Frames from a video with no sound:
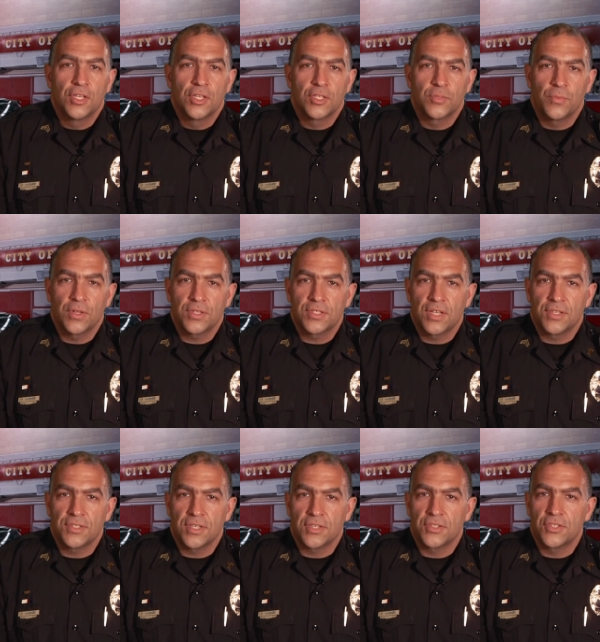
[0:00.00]
Smith
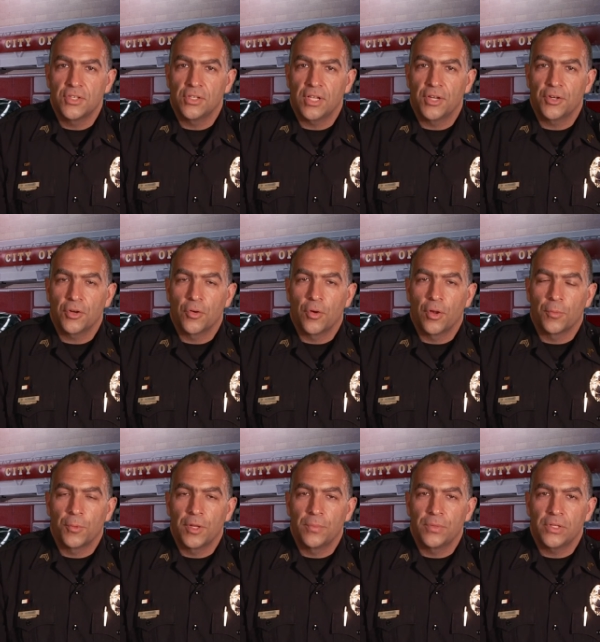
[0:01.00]
says he is still undergoing
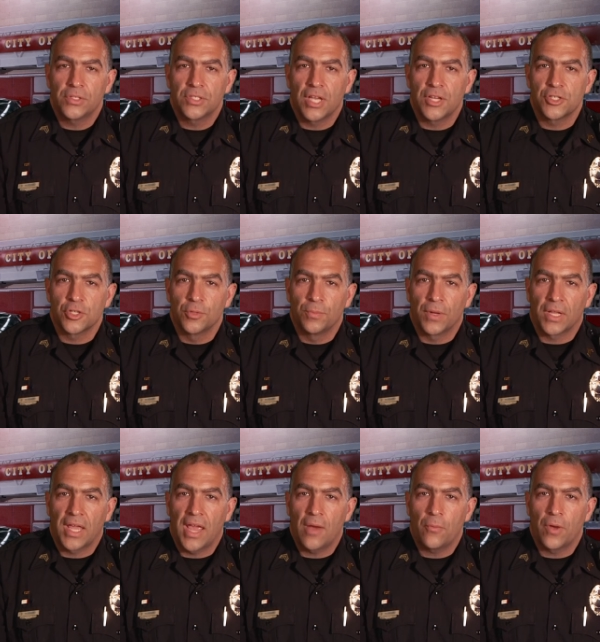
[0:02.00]
rehabilitation but
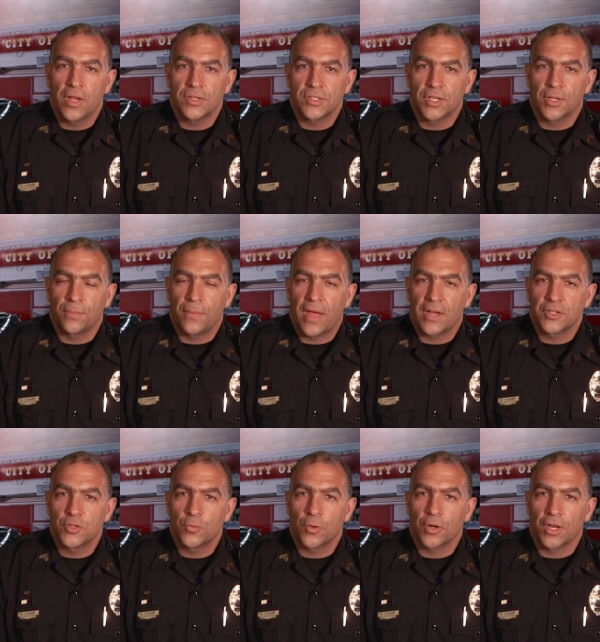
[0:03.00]
can't wait to get back
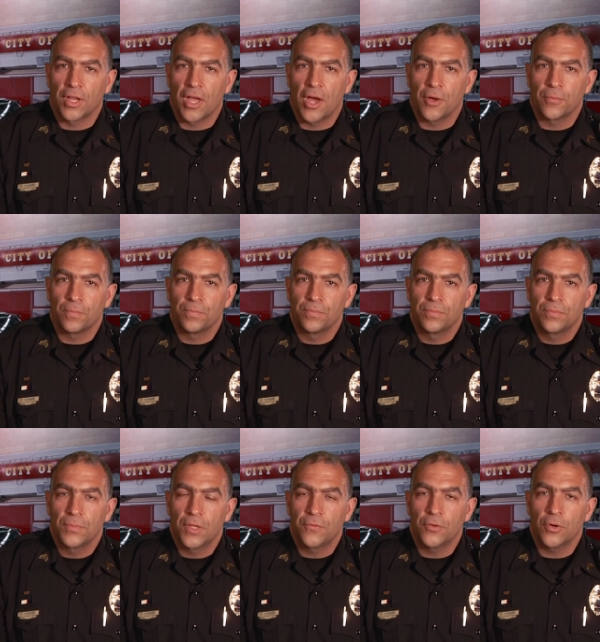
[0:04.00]
to working out.
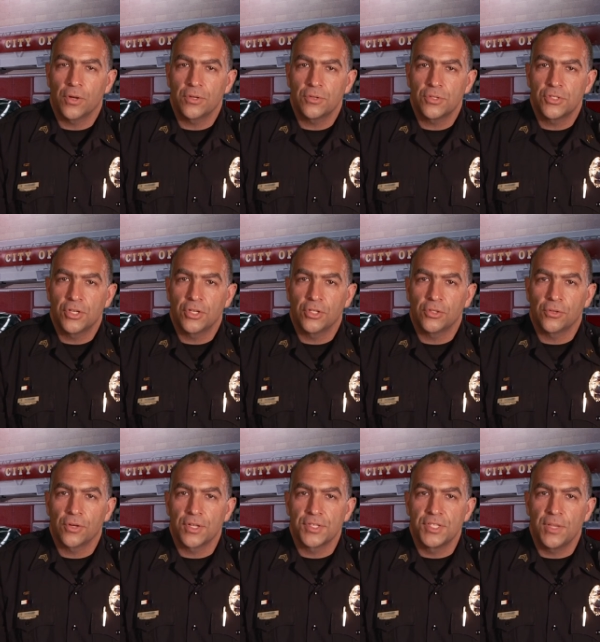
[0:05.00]
If you're interested in
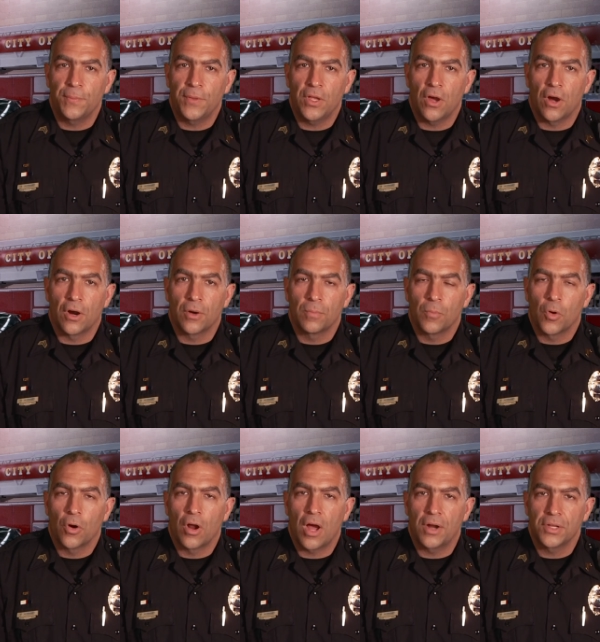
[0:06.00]
learning CPR
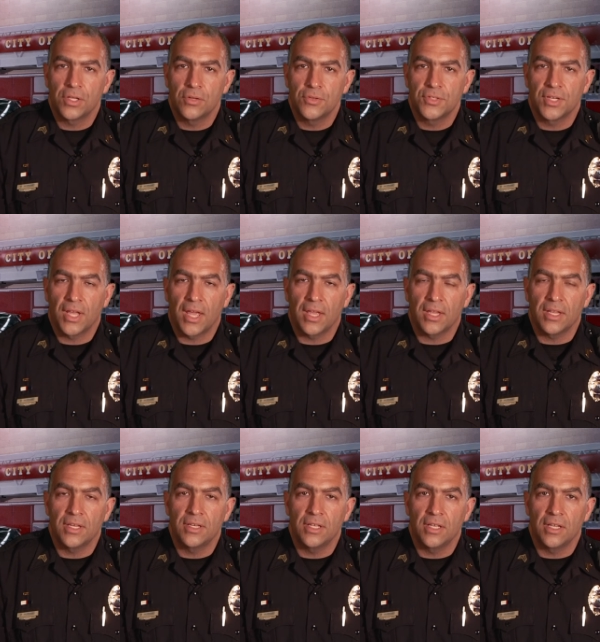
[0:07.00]
or how to use an
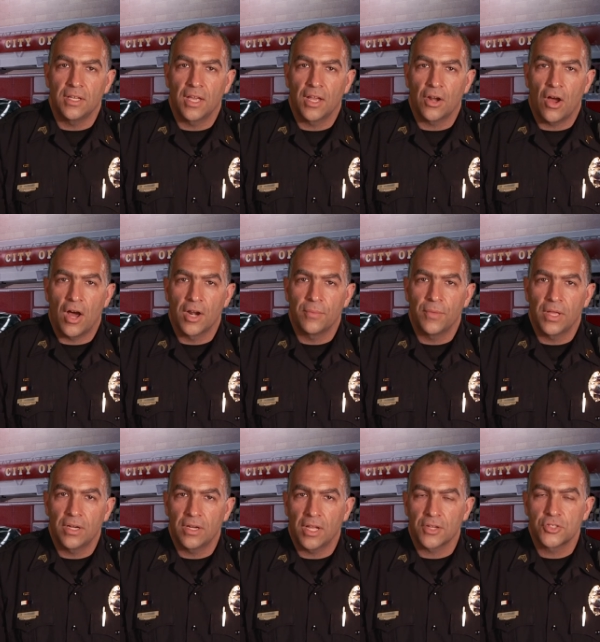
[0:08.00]
AED, an
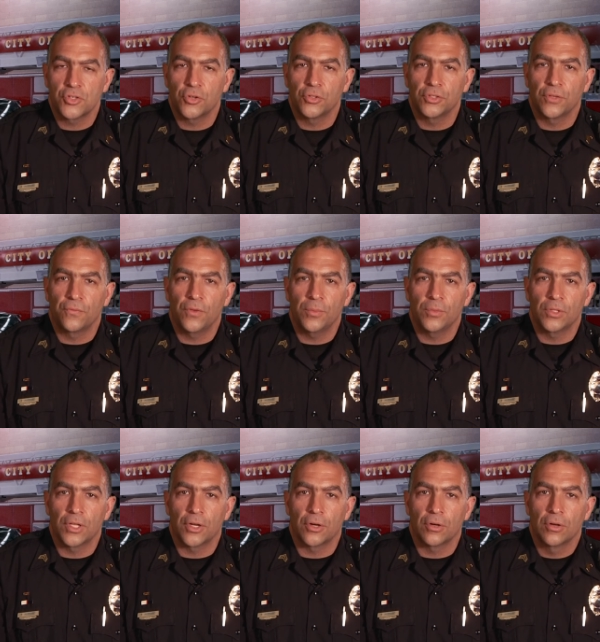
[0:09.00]
automated external
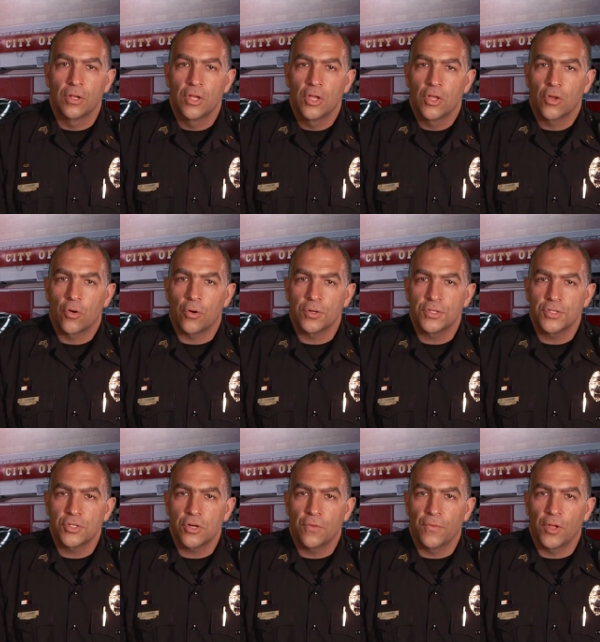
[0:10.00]
defibrillator,
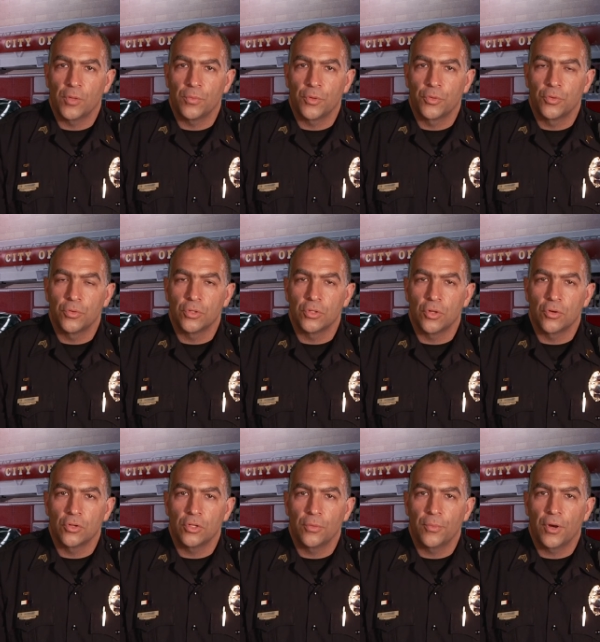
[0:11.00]
courses are available through the
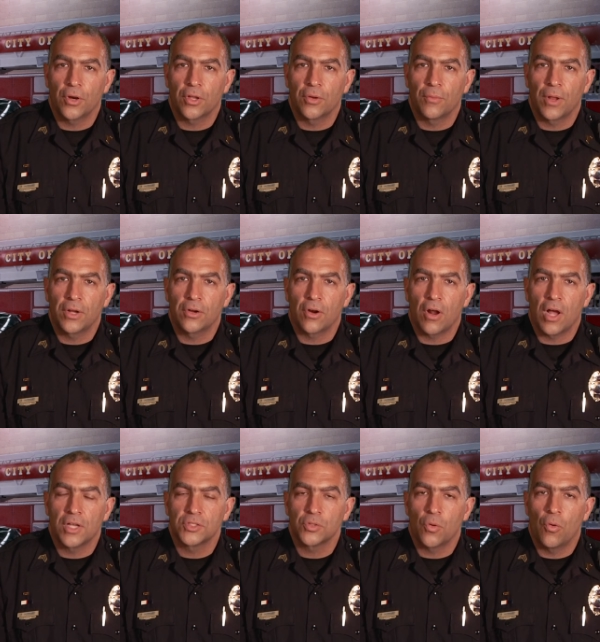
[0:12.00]
local American Red
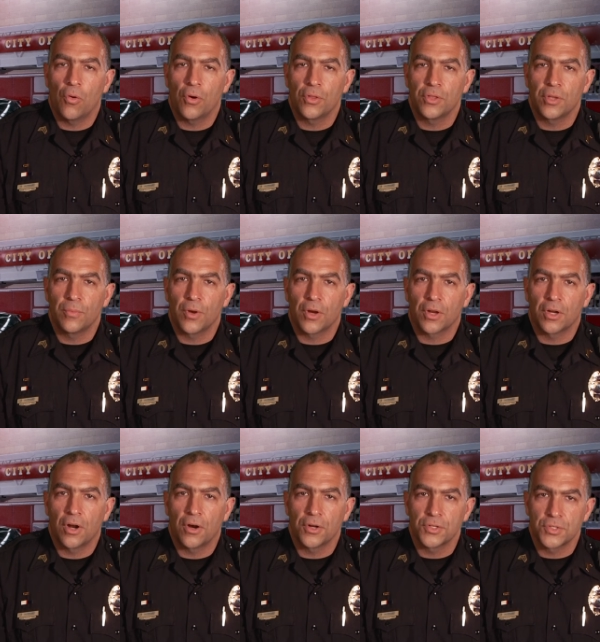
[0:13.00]
Cross or the American
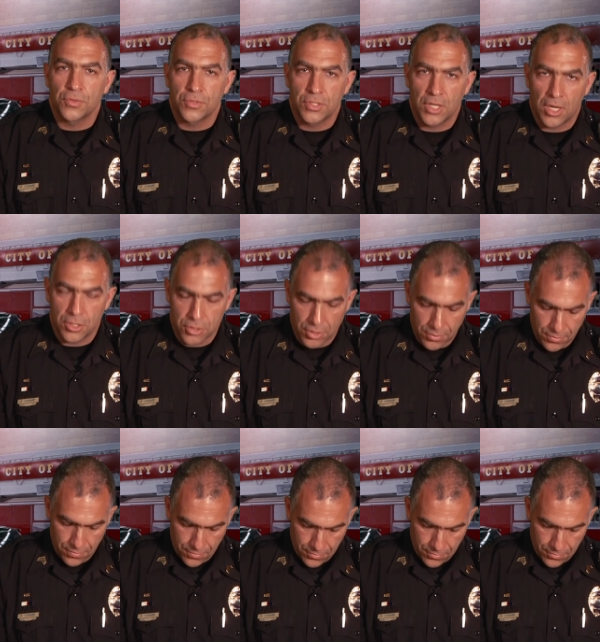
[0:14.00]
Heart Association.